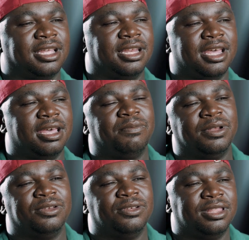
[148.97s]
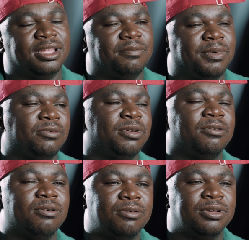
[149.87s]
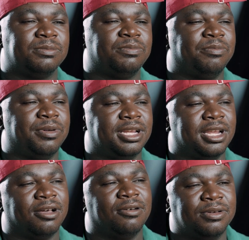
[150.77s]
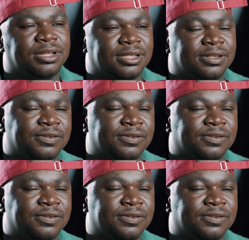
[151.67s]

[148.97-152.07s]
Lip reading: can happen during that. But we are always prepared, like always.